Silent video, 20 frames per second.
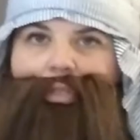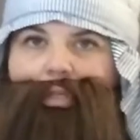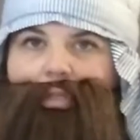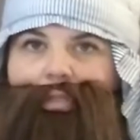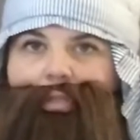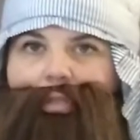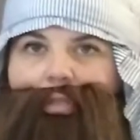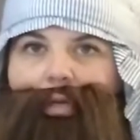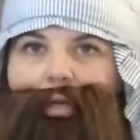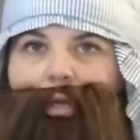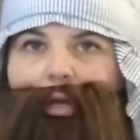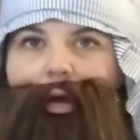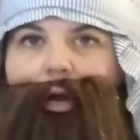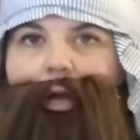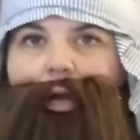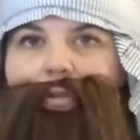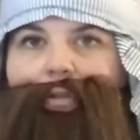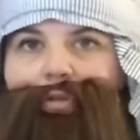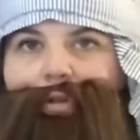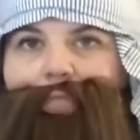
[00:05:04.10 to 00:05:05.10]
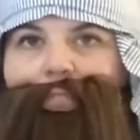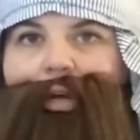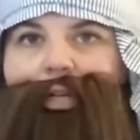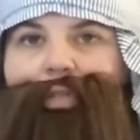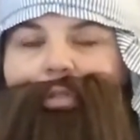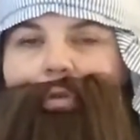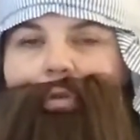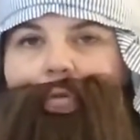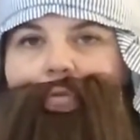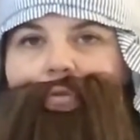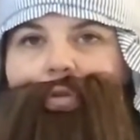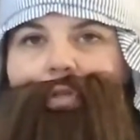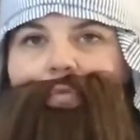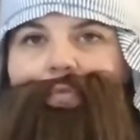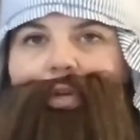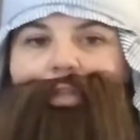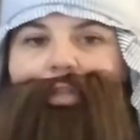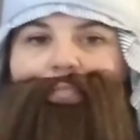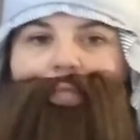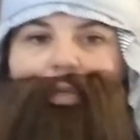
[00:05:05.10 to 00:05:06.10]
Damascus. I took my
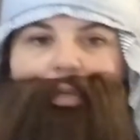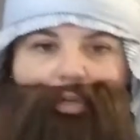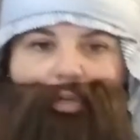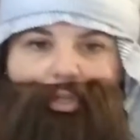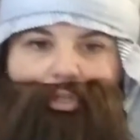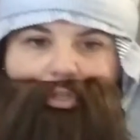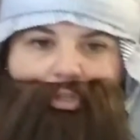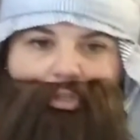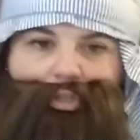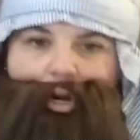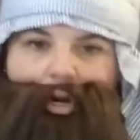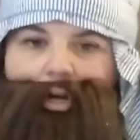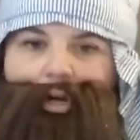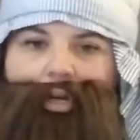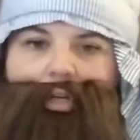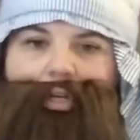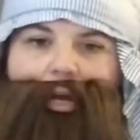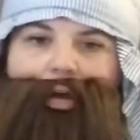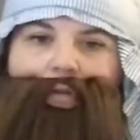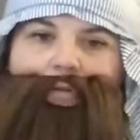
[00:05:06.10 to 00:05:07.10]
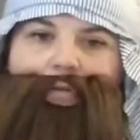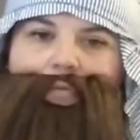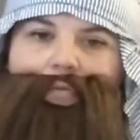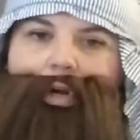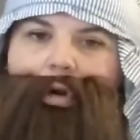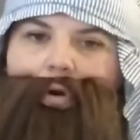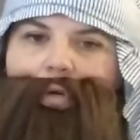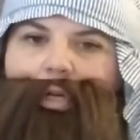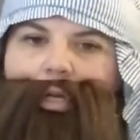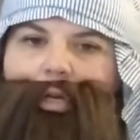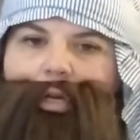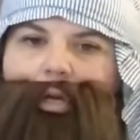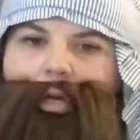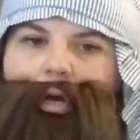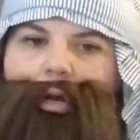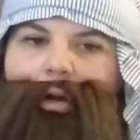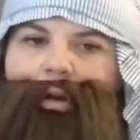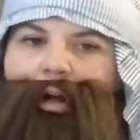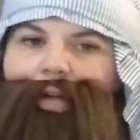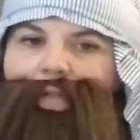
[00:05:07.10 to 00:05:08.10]
soldiers with me. We started down the
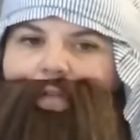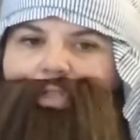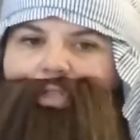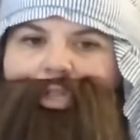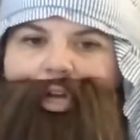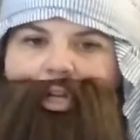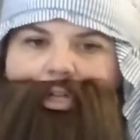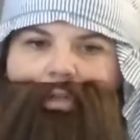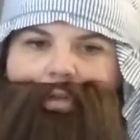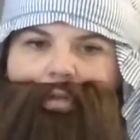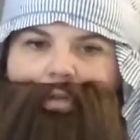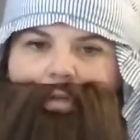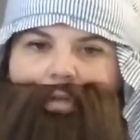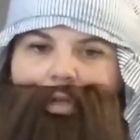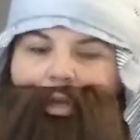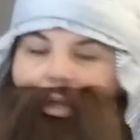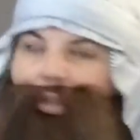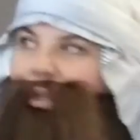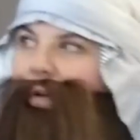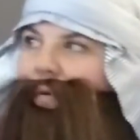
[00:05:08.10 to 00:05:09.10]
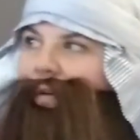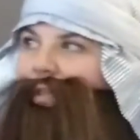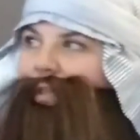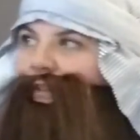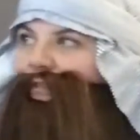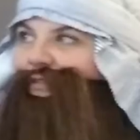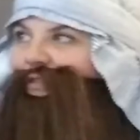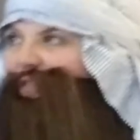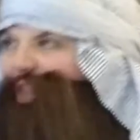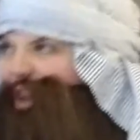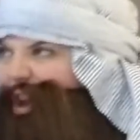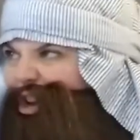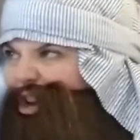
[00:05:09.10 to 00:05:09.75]
road, and all of a sudden, there was a